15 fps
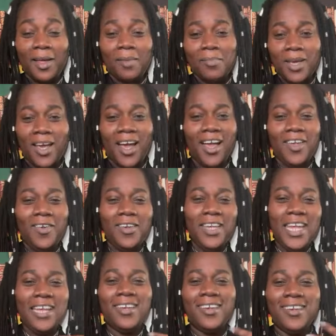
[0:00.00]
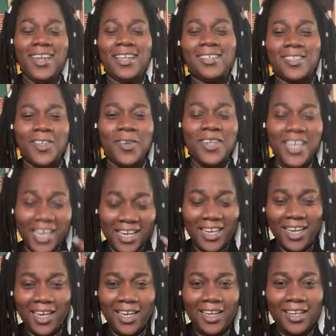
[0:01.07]
Because you needed this. You
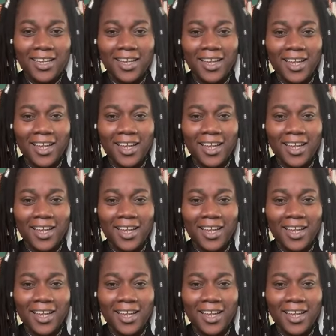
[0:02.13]
needed.